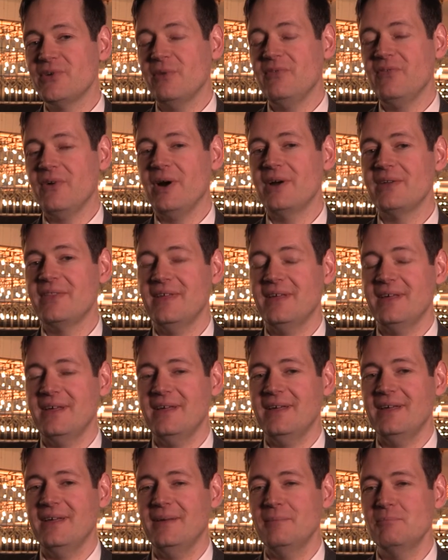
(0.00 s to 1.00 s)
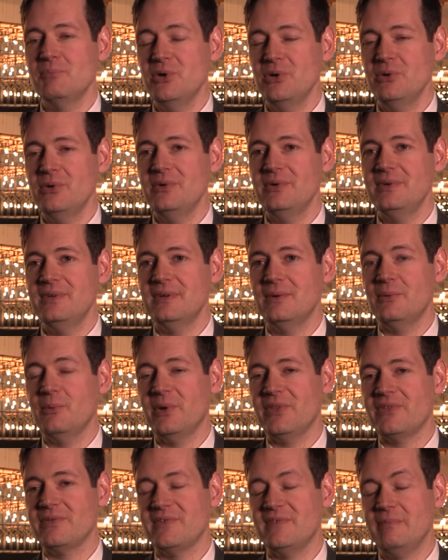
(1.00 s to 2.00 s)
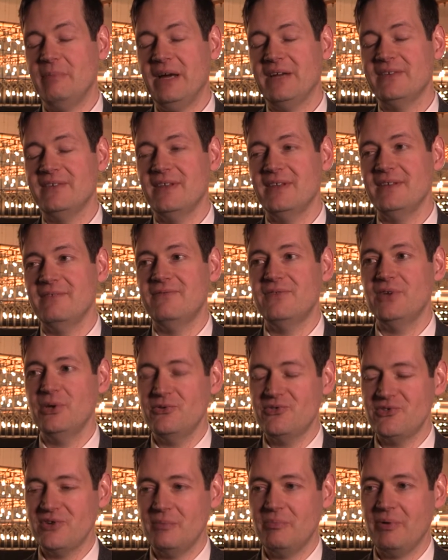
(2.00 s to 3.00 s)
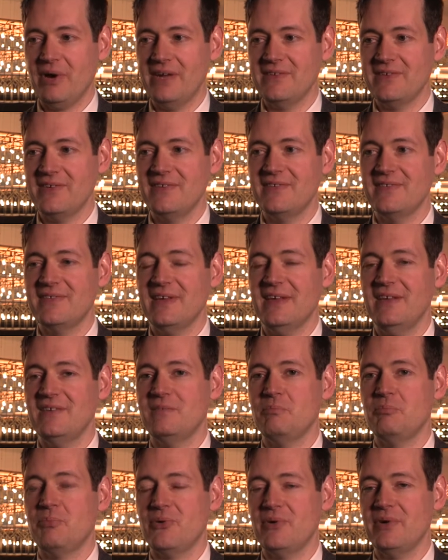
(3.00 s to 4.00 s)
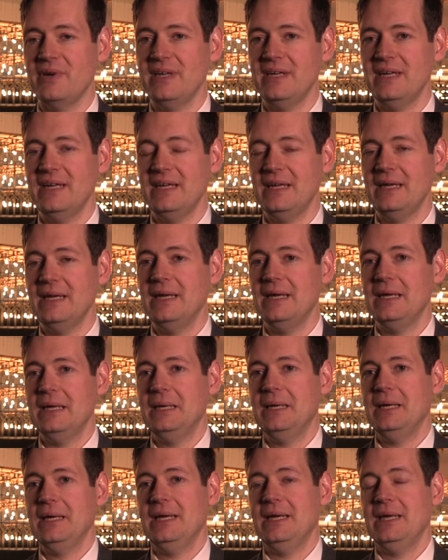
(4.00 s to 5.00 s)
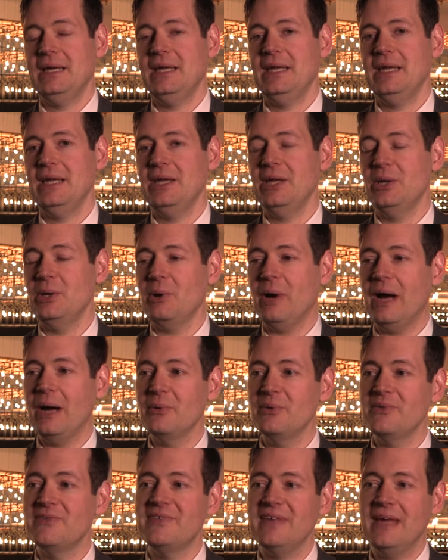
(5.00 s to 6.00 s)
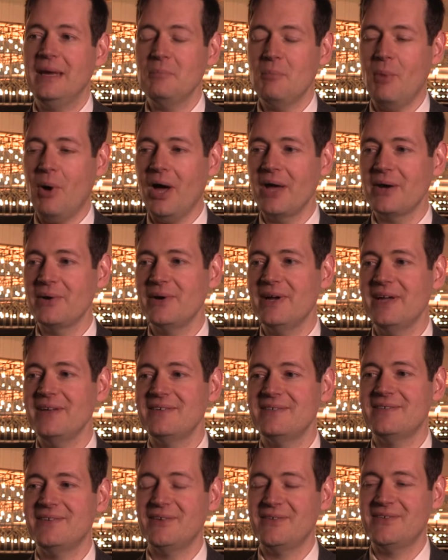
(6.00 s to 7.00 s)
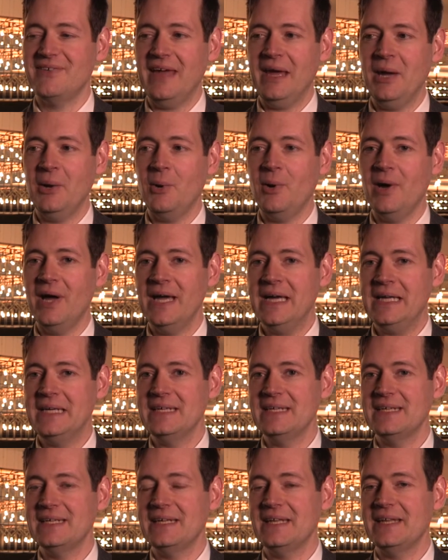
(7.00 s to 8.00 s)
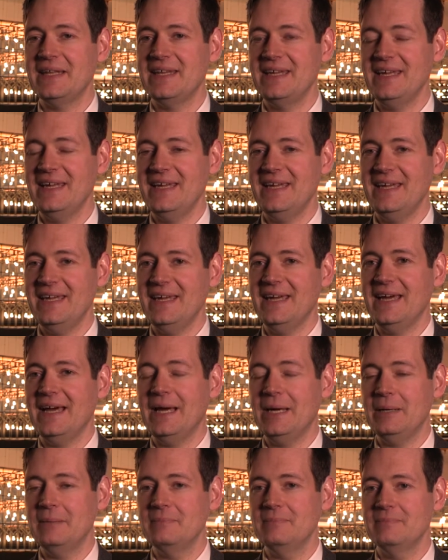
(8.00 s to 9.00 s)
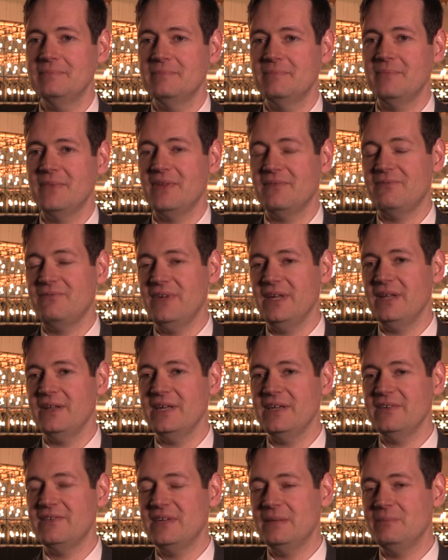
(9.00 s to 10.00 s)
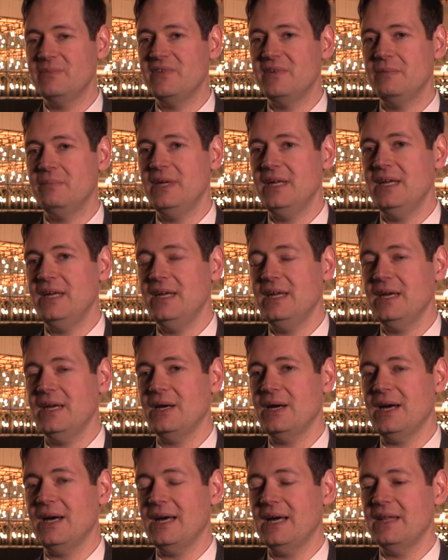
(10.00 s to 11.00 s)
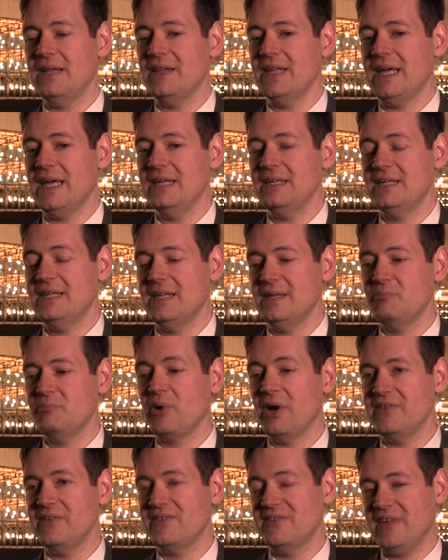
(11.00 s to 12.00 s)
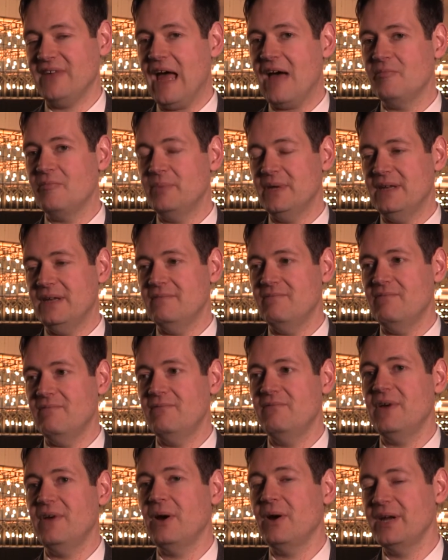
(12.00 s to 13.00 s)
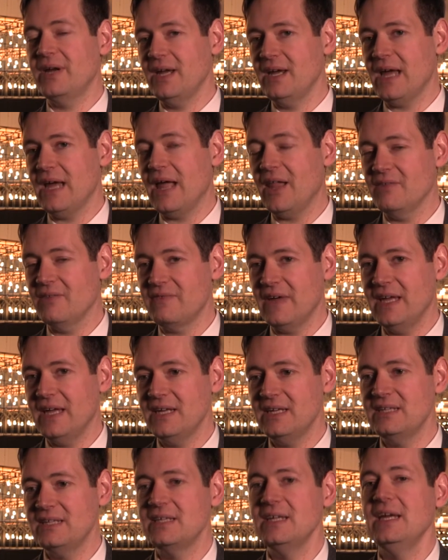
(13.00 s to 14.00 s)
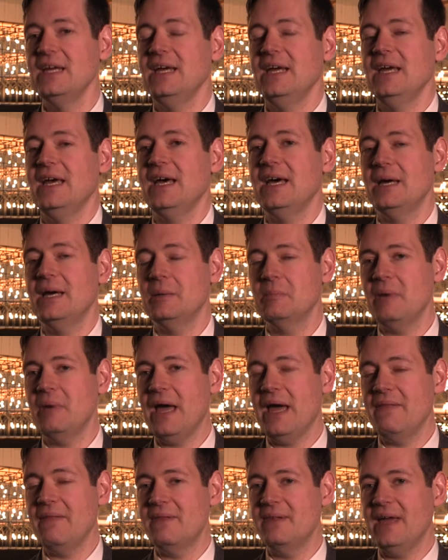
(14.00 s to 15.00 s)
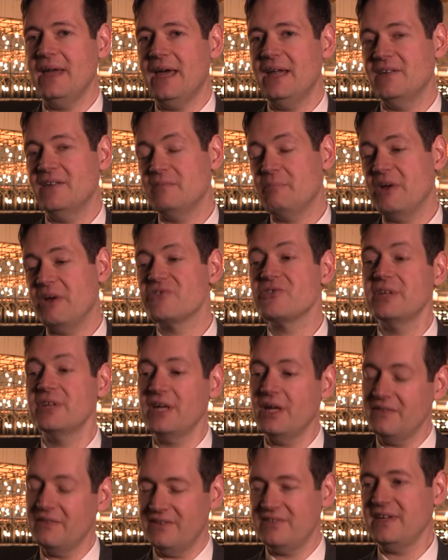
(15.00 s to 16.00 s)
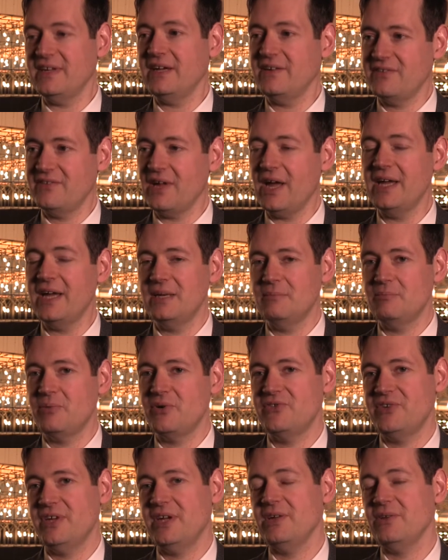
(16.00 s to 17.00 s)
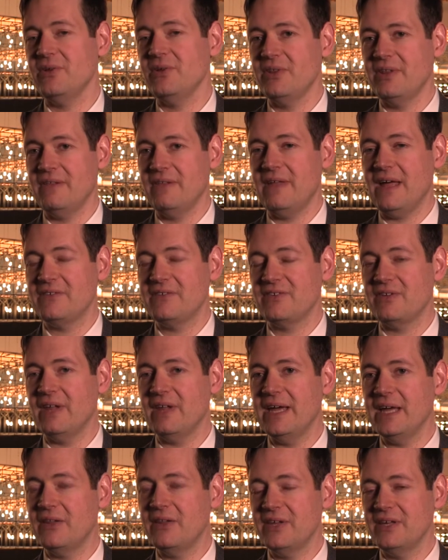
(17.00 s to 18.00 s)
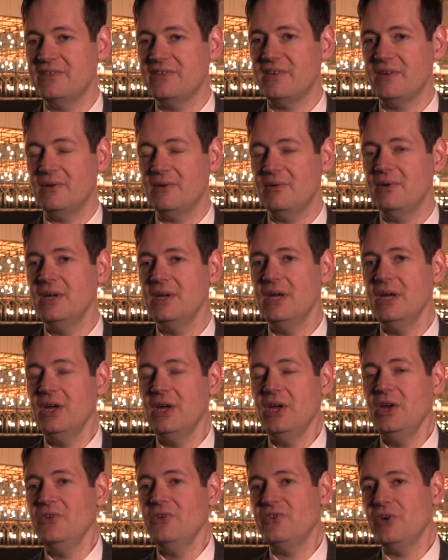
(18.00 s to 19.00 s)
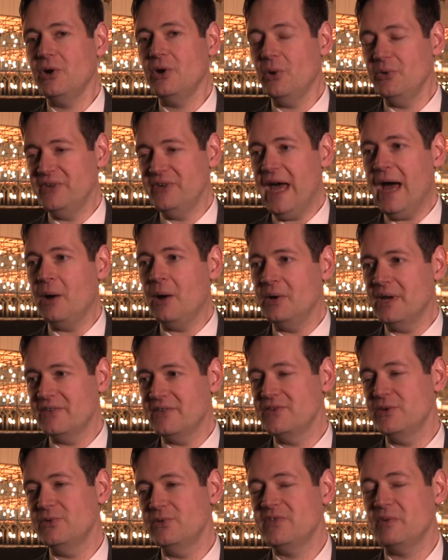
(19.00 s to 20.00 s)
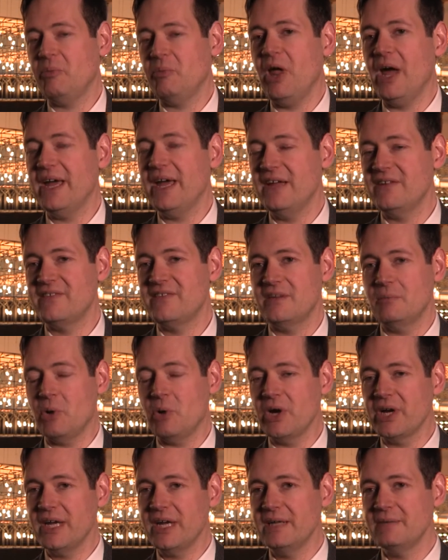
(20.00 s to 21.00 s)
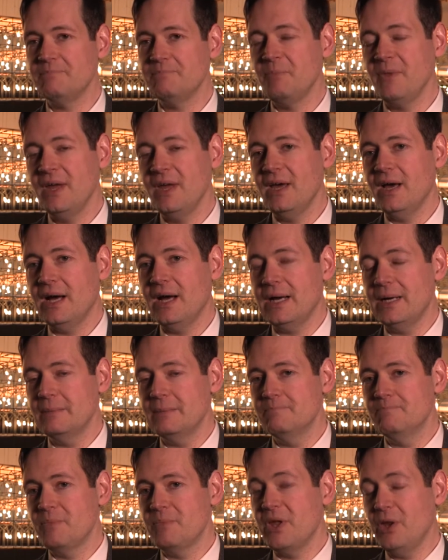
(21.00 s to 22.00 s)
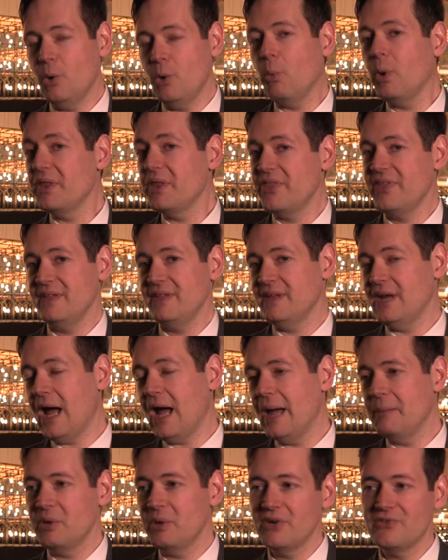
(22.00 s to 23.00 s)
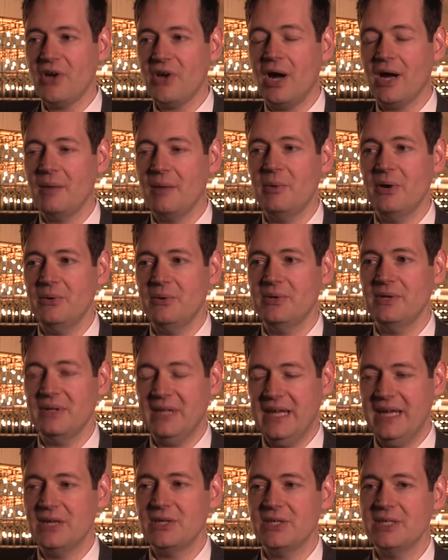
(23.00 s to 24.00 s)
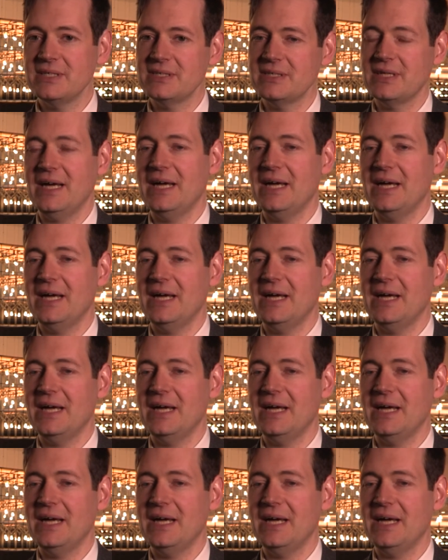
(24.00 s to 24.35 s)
So far the mood with respect to the future prices is pretty, I would say moderate to sanguine. The feeling seems to be that prices have been very elevated, and especially on the zinc side in particular, that's likely to go down as new supply hits the market. One thing that I'm going to talk about later